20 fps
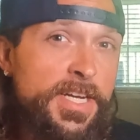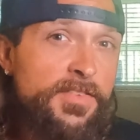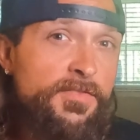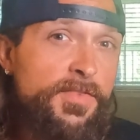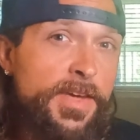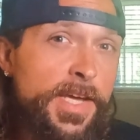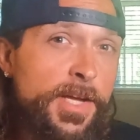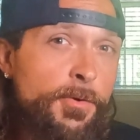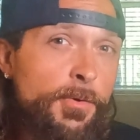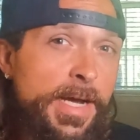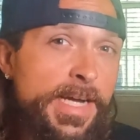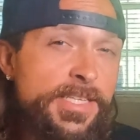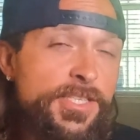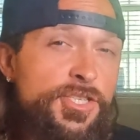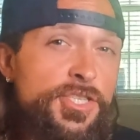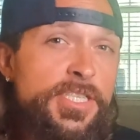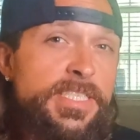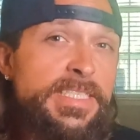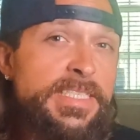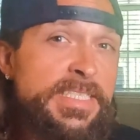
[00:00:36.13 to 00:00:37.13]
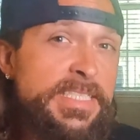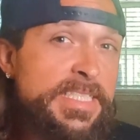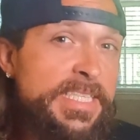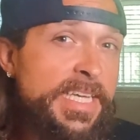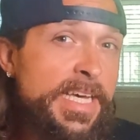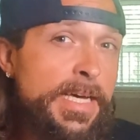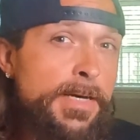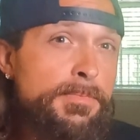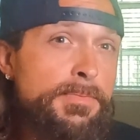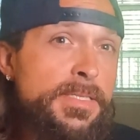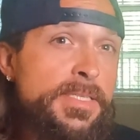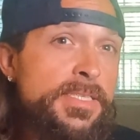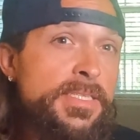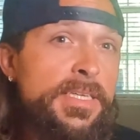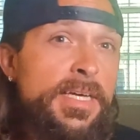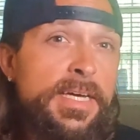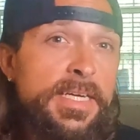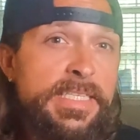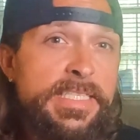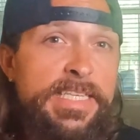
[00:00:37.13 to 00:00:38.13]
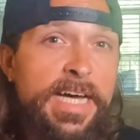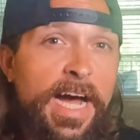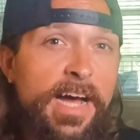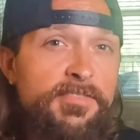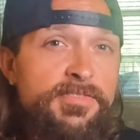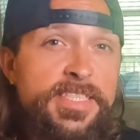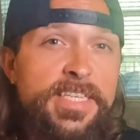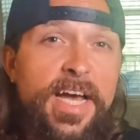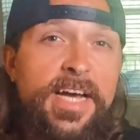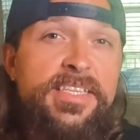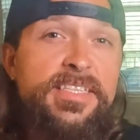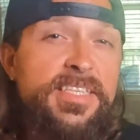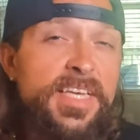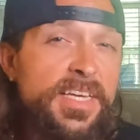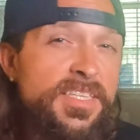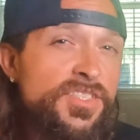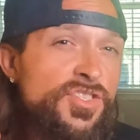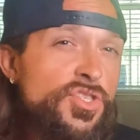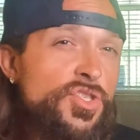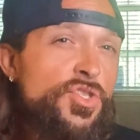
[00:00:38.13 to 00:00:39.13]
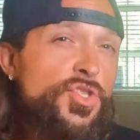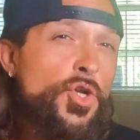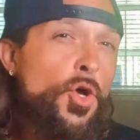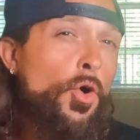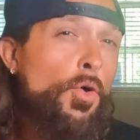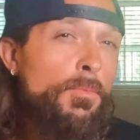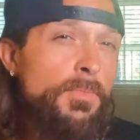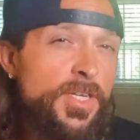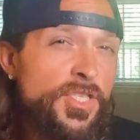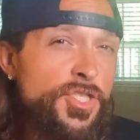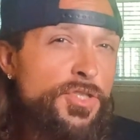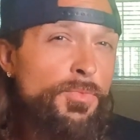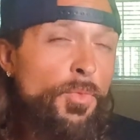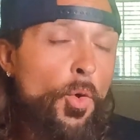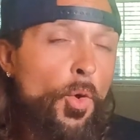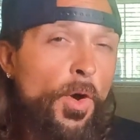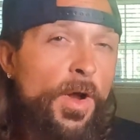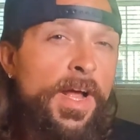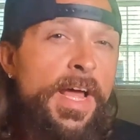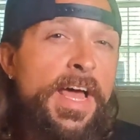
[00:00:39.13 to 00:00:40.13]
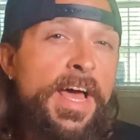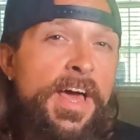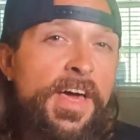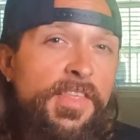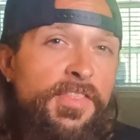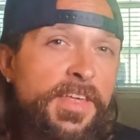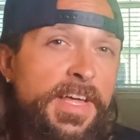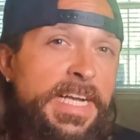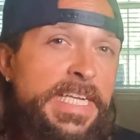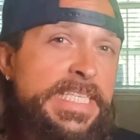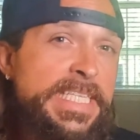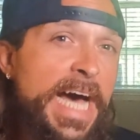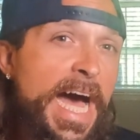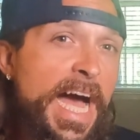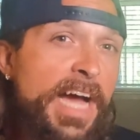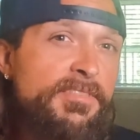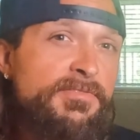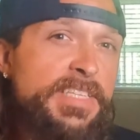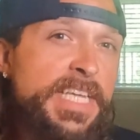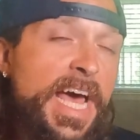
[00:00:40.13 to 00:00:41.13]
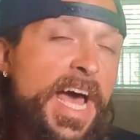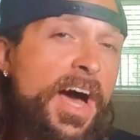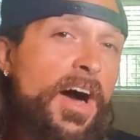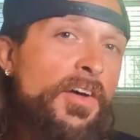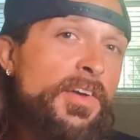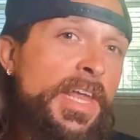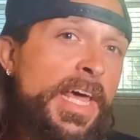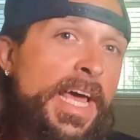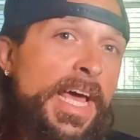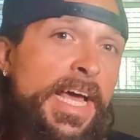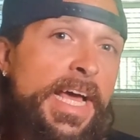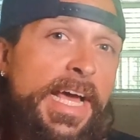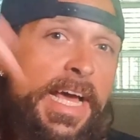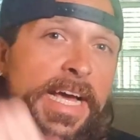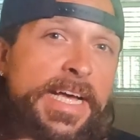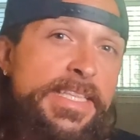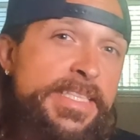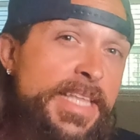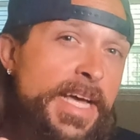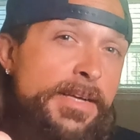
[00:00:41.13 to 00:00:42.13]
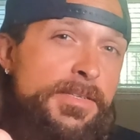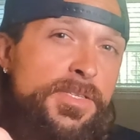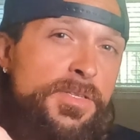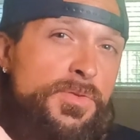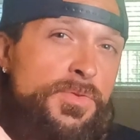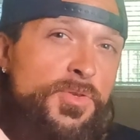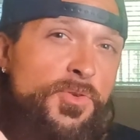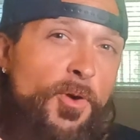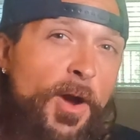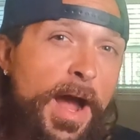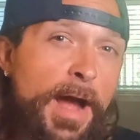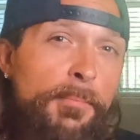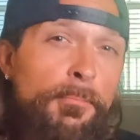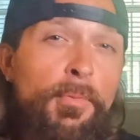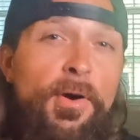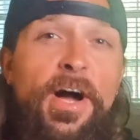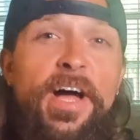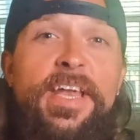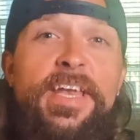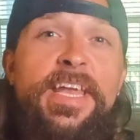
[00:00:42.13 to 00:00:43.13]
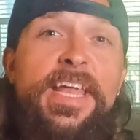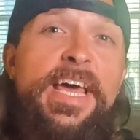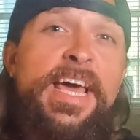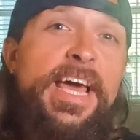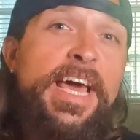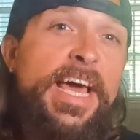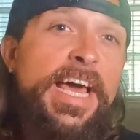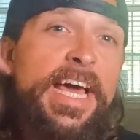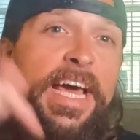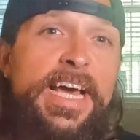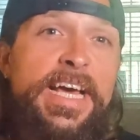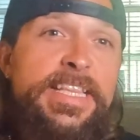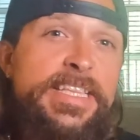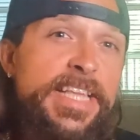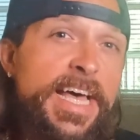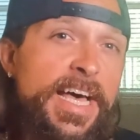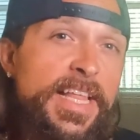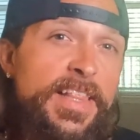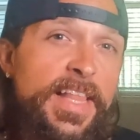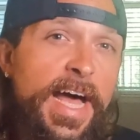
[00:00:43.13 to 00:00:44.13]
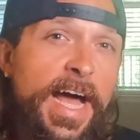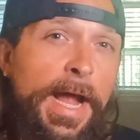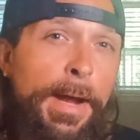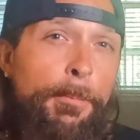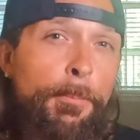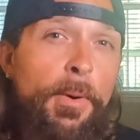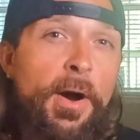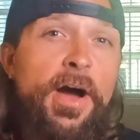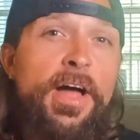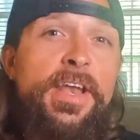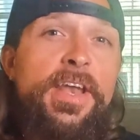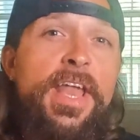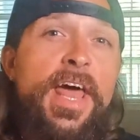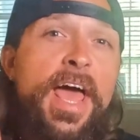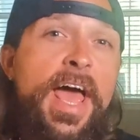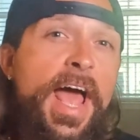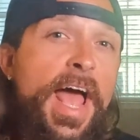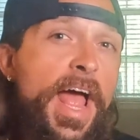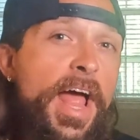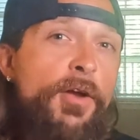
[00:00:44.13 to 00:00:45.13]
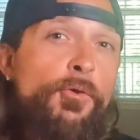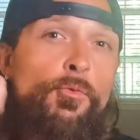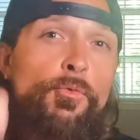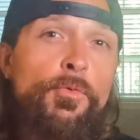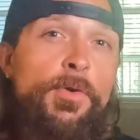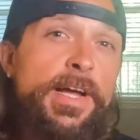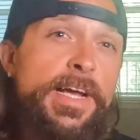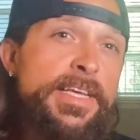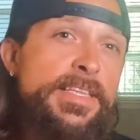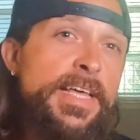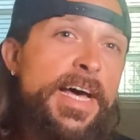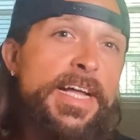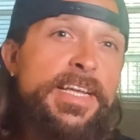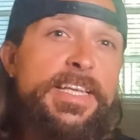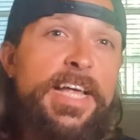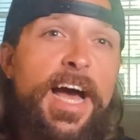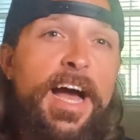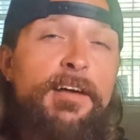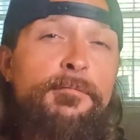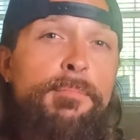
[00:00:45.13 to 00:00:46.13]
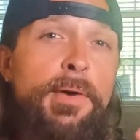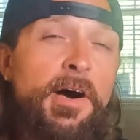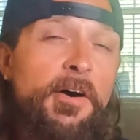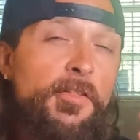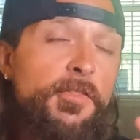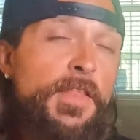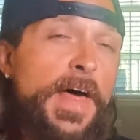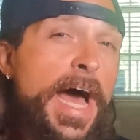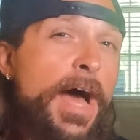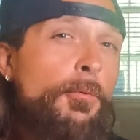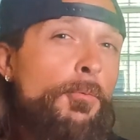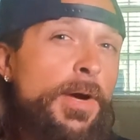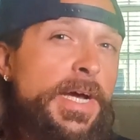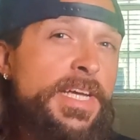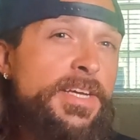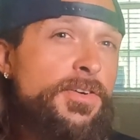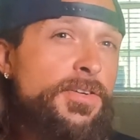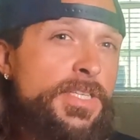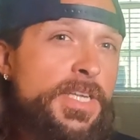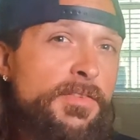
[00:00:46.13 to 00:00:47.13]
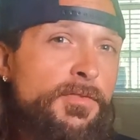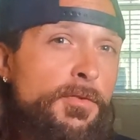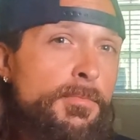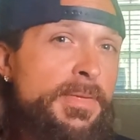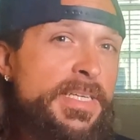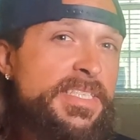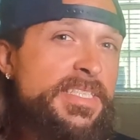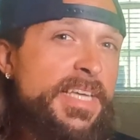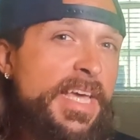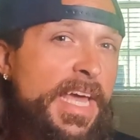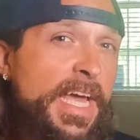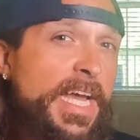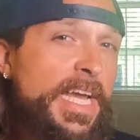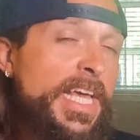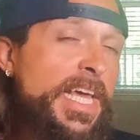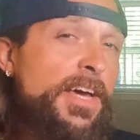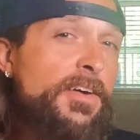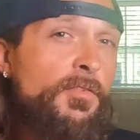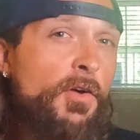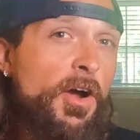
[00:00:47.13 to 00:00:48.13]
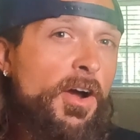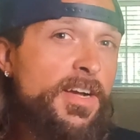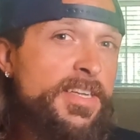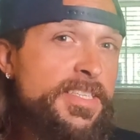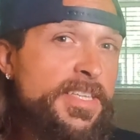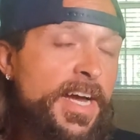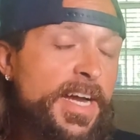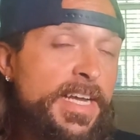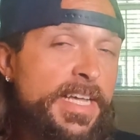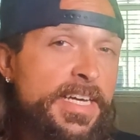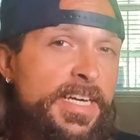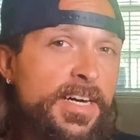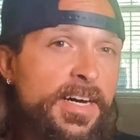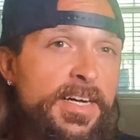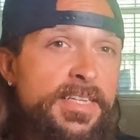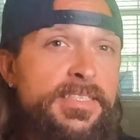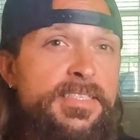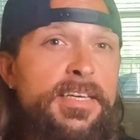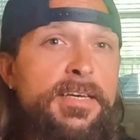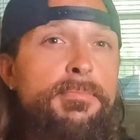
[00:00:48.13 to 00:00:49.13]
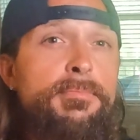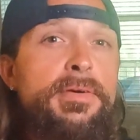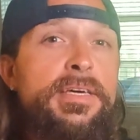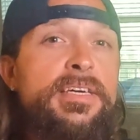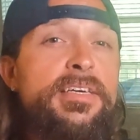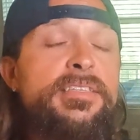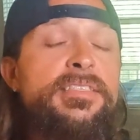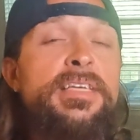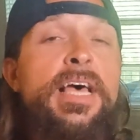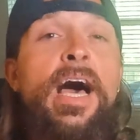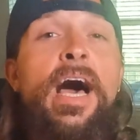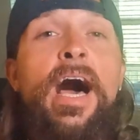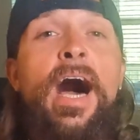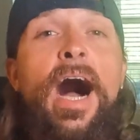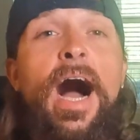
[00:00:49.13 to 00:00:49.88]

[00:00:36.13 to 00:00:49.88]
configuration, tips, dive sites, and so much more, then dive down, hit that subscribe button, hit that like button, and ring that dive bell. That way you'll never miss any of our exciting content, because